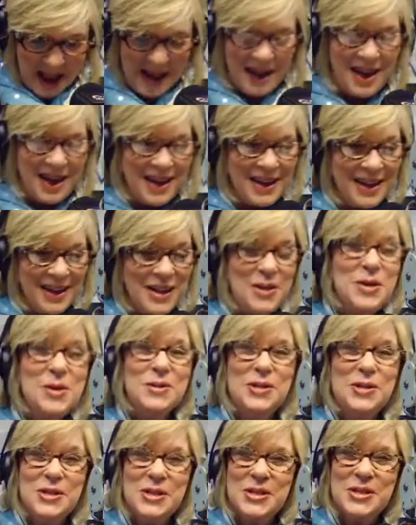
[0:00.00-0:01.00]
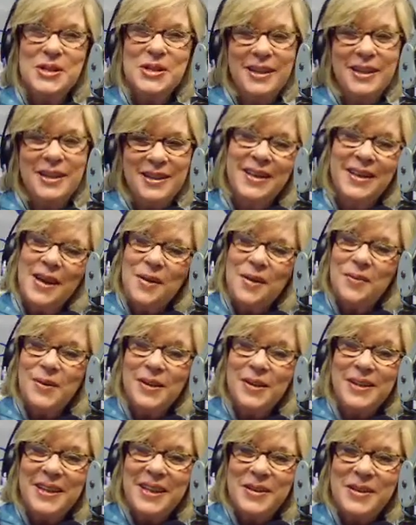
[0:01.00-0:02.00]
You should.
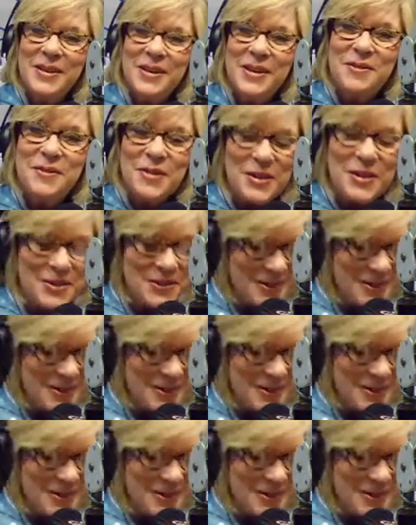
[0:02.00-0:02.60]
Really good food.